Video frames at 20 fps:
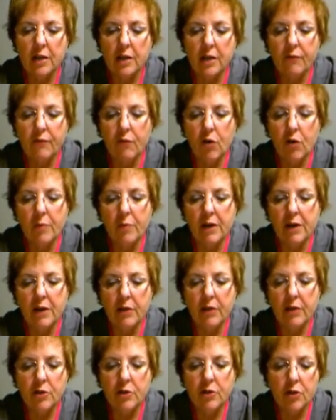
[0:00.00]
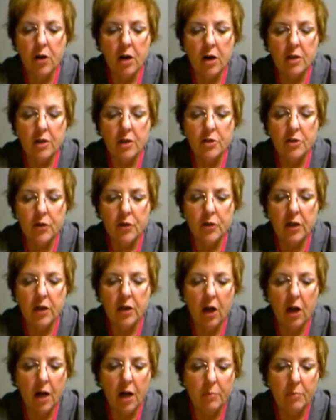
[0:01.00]
form another drug
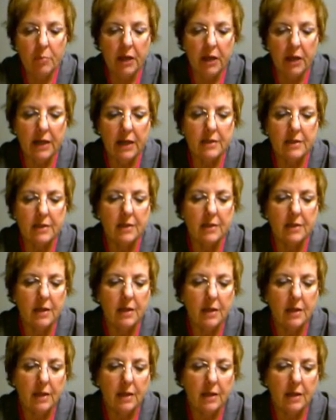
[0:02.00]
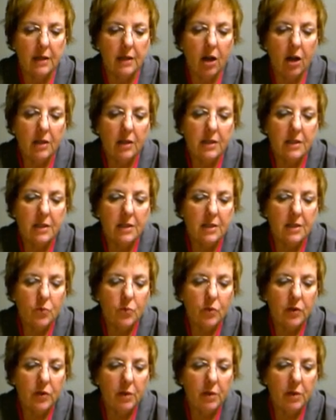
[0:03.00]
complex. All of this is
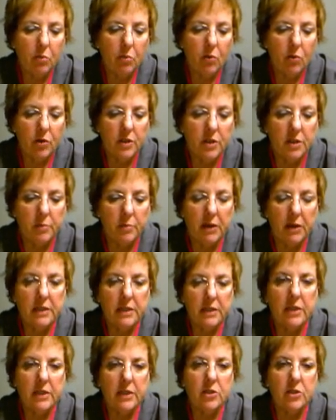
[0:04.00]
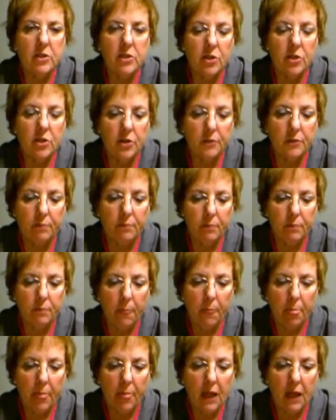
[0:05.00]
really important to pay attention to.
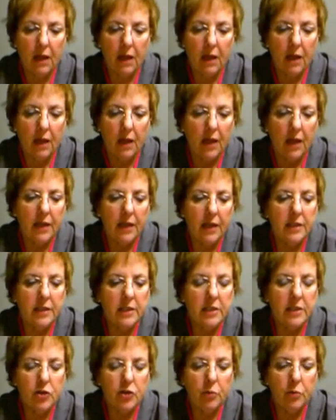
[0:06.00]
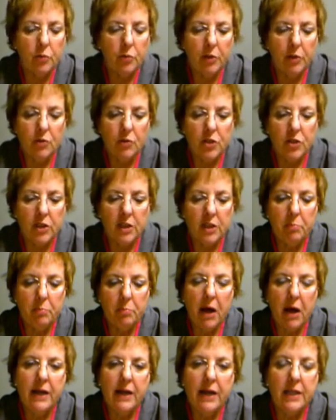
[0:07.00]
In the distribution,
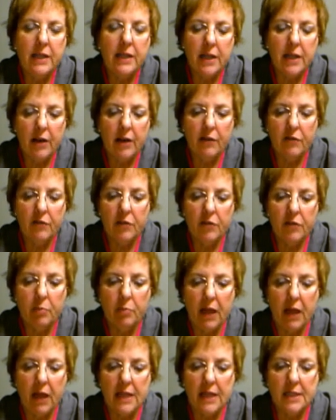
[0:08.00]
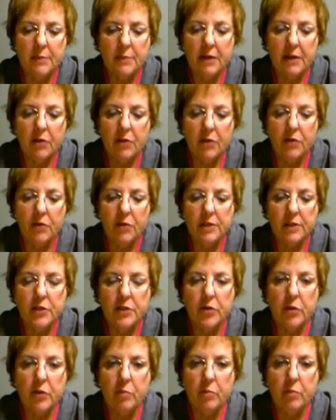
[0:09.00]
binding of the plasma or the
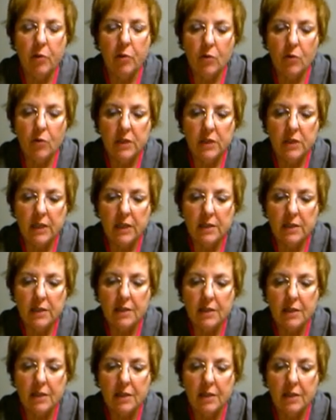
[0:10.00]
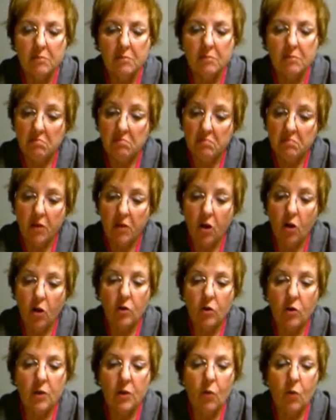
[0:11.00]
serum proteins,
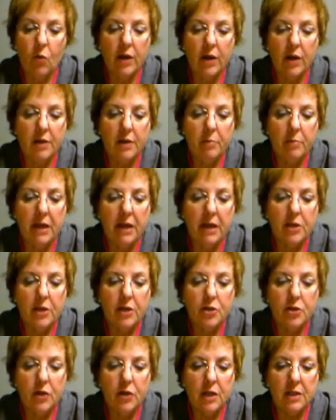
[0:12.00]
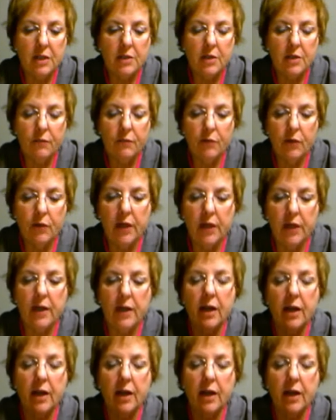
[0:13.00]
only one unbound drugs are free